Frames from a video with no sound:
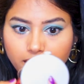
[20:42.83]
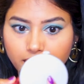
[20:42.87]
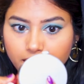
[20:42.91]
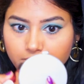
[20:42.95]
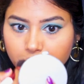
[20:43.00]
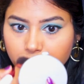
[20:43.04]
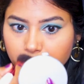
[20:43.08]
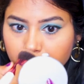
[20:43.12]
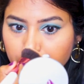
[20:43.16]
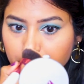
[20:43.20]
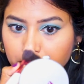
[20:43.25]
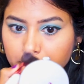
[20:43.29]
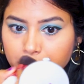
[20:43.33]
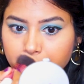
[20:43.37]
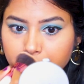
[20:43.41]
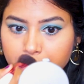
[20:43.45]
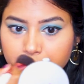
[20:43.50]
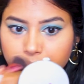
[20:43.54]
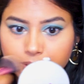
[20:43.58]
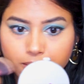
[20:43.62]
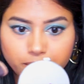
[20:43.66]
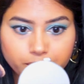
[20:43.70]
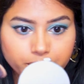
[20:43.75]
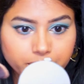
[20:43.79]
and the
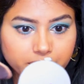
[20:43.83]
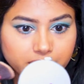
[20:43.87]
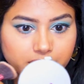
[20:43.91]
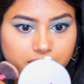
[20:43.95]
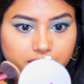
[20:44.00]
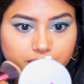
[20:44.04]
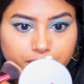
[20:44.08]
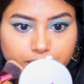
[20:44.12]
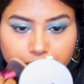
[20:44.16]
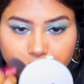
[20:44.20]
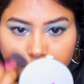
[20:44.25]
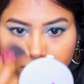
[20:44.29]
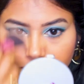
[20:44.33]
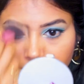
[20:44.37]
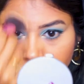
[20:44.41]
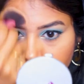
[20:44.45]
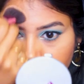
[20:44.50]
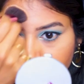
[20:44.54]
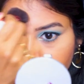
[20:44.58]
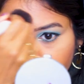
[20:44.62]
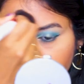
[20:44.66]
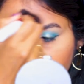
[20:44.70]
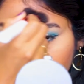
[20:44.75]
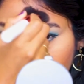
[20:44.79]
cupid's
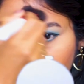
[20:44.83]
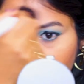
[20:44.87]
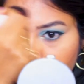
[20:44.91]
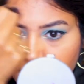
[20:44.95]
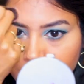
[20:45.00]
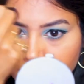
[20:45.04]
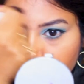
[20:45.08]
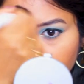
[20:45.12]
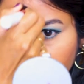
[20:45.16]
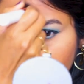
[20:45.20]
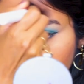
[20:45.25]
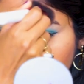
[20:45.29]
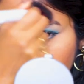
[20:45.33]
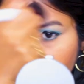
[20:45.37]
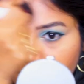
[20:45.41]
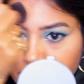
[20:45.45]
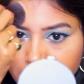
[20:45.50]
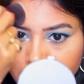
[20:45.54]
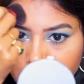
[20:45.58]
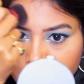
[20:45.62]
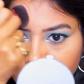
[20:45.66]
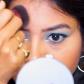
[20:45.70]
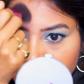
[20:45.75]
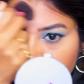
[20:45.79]
bow and the
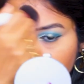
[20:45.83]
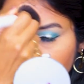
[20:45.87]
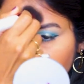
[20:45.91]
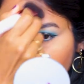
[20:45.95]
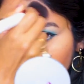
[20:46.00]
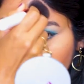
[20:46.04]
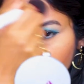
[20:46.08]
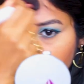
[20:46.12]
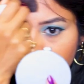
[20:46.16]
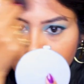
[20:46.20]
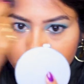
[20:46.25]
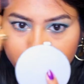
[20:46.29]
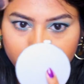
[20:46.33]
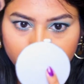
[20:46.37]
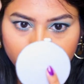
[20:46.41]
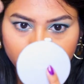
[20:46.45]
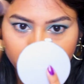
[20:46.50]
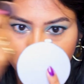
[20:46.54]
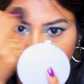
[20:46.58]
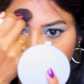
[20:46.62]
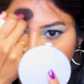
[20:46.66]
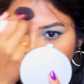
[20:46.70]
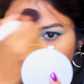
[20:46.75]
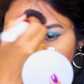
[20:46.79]
remaining on
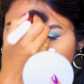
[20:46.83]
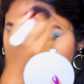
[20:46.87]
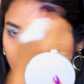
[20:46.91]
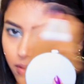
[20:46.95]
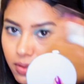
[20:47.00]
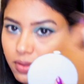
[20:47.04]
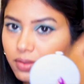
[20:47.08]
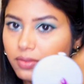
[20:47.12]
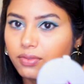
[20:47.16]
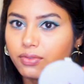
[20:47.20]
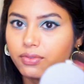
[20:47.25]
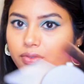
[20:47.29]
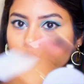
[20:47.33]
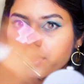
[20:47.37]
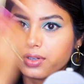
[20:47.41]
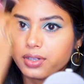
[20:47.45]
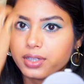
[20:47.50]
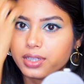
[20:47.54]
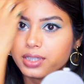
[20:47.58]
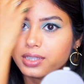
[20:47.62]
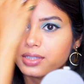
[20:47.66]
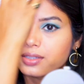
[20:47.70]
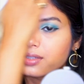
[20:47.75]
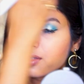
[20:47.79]
the
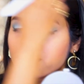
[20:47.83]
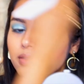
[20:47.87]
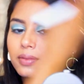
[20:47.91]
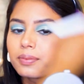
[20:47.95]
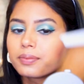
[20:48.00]
forehead.